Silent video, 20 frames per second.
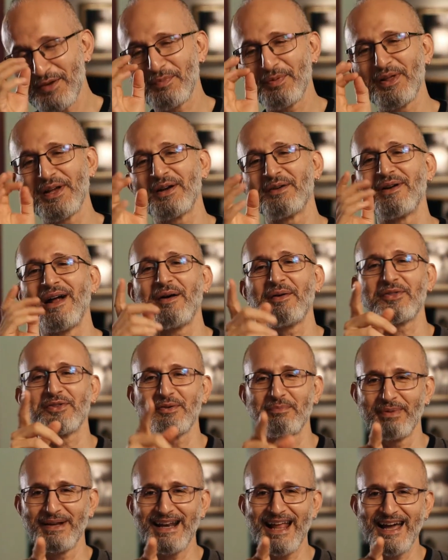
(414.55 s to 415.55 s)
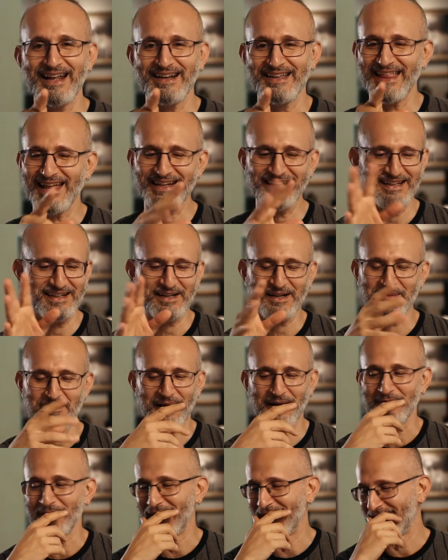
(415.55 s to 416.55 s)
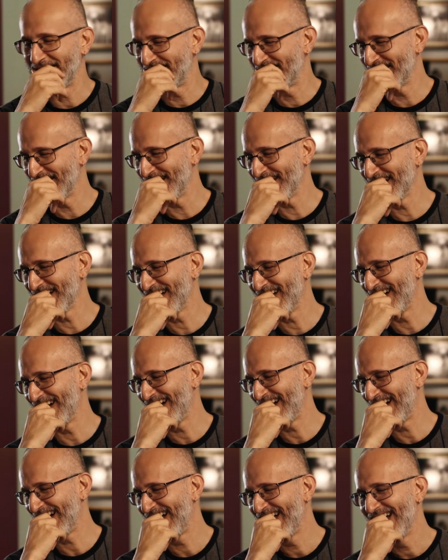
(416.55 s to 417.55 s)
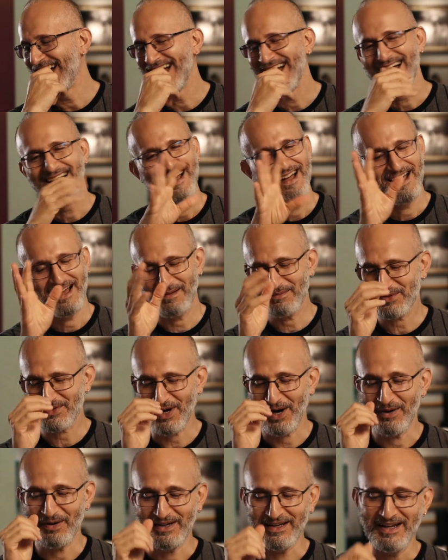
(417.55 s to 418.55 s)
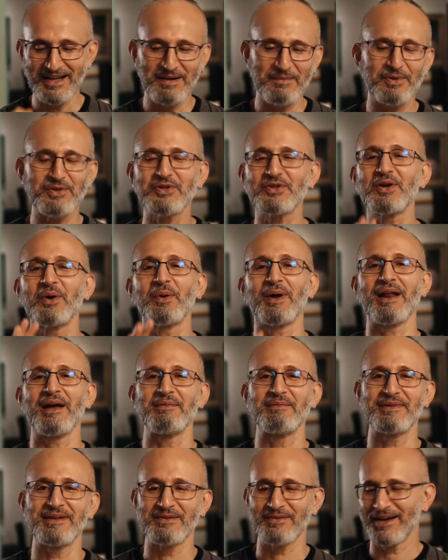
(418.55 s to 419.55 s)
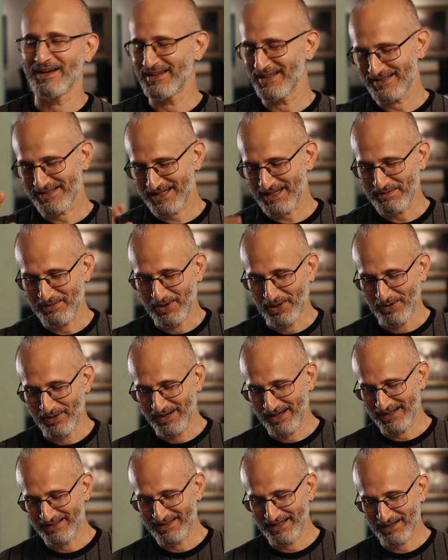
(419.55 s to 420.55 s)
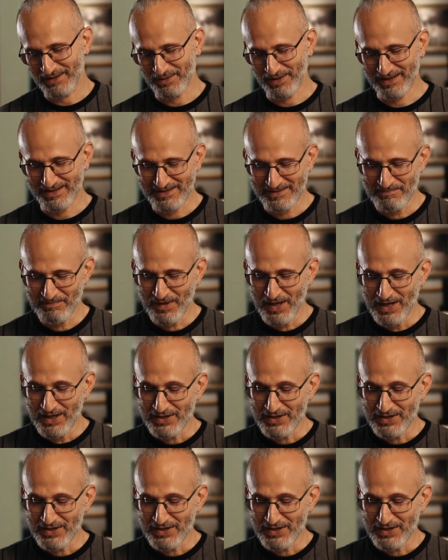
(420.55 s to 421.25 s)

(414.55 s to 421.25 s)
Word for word: You're playing around with your banana. That didn't come out right. I'm sorry. But you know what I mean, right? Let's keep going. I digress.